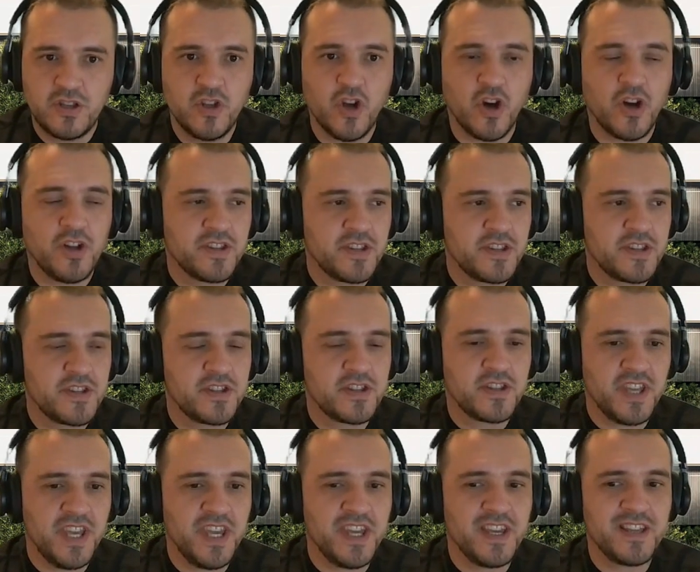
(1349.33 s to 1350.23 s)
don't
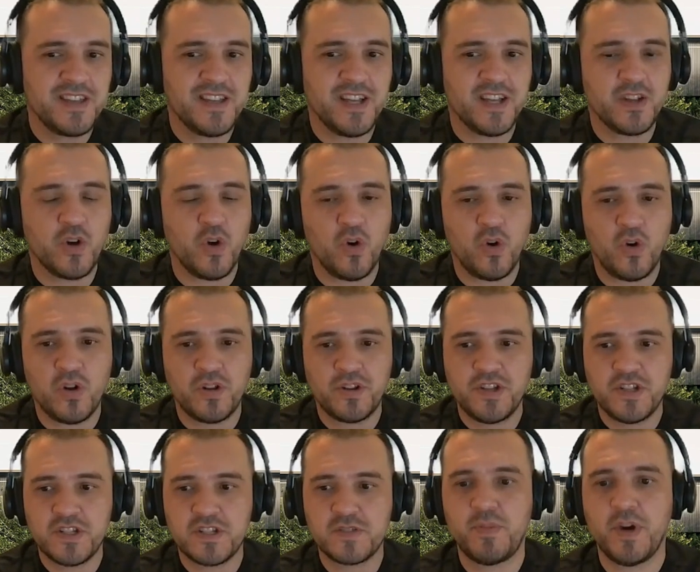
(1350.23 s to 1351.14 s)
think that all
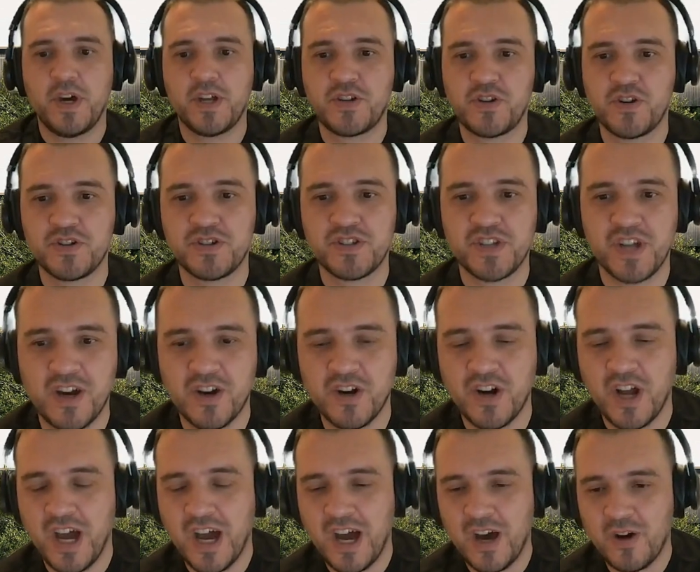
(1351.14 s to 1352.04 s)
dispatchers
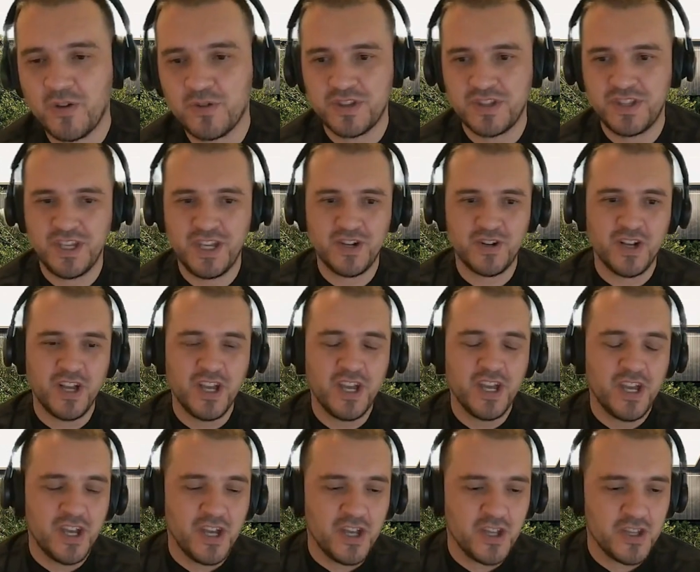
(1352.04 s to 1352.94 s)
are out there
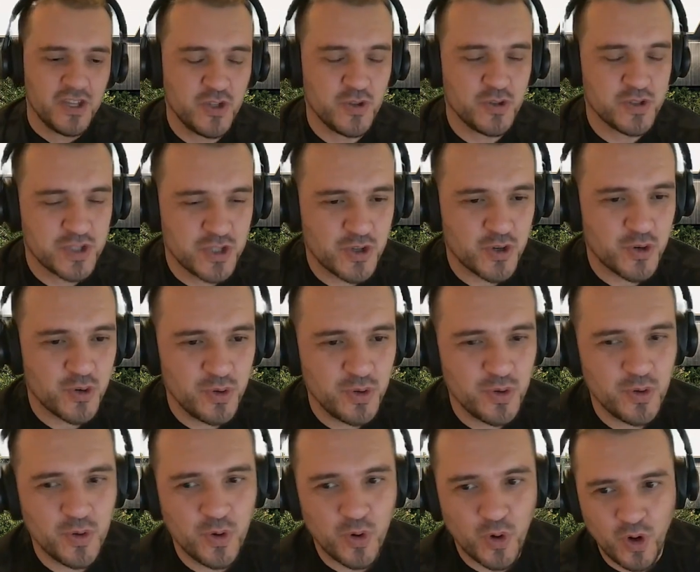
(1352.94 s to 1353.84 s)
to screw
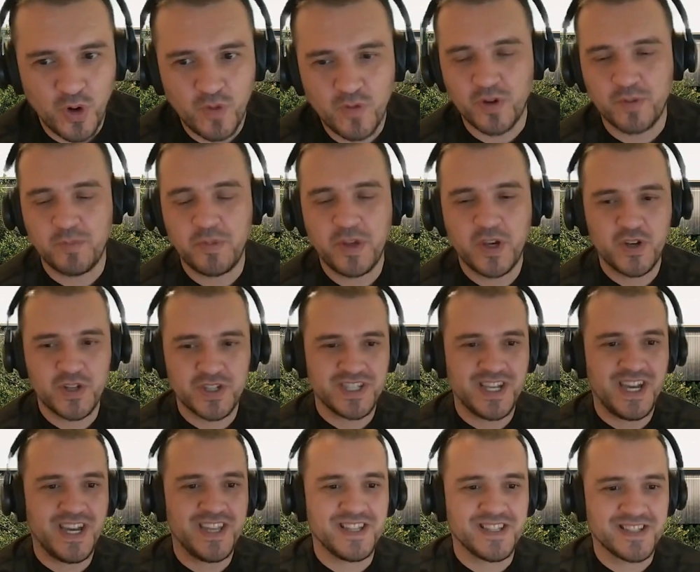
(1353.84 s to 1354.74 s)
you over because
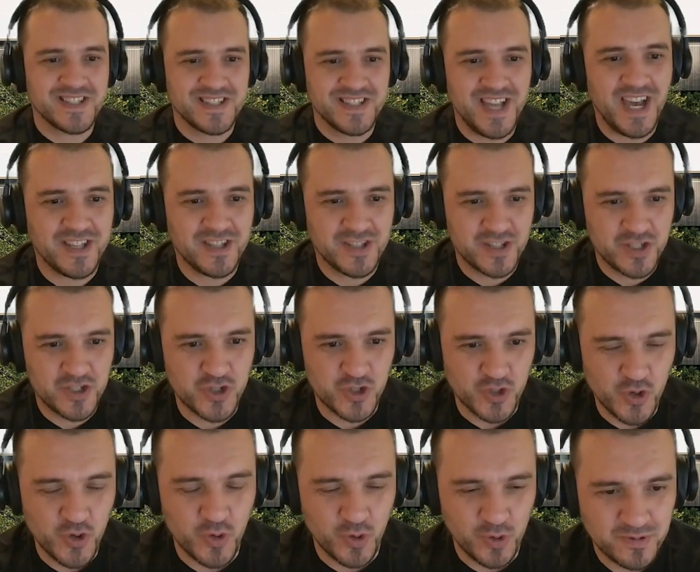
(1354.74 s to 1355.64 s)
that is not
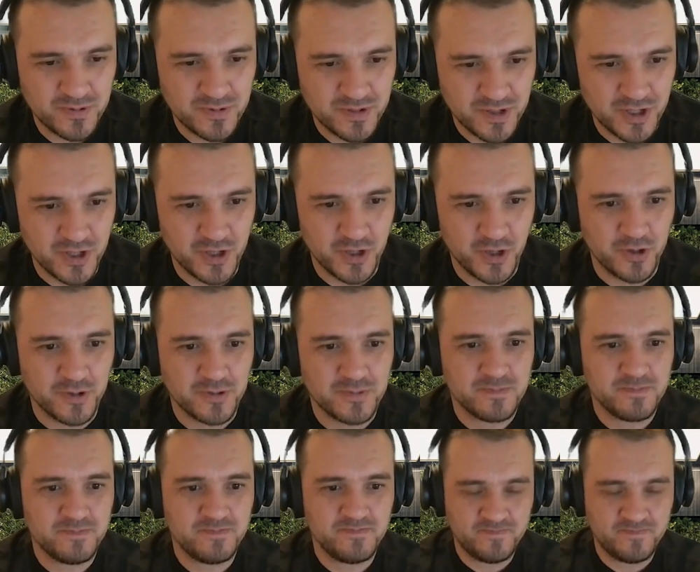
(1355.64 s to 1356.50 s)
true. You know.